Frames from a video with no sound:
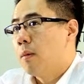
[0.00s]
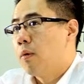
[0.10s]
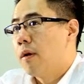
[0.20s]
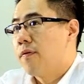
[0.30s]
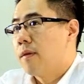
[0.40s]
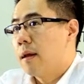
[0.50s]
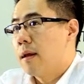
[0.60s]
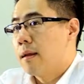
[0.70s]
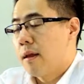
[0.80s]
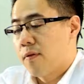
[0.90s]
with
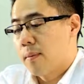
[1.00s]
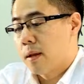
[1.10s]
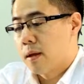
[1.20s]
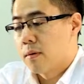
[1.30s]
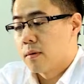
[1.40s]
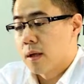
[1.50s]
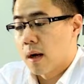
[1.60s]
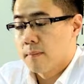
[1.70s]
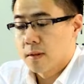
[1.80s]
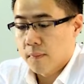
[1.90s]
the different materials
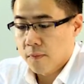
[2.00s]
types.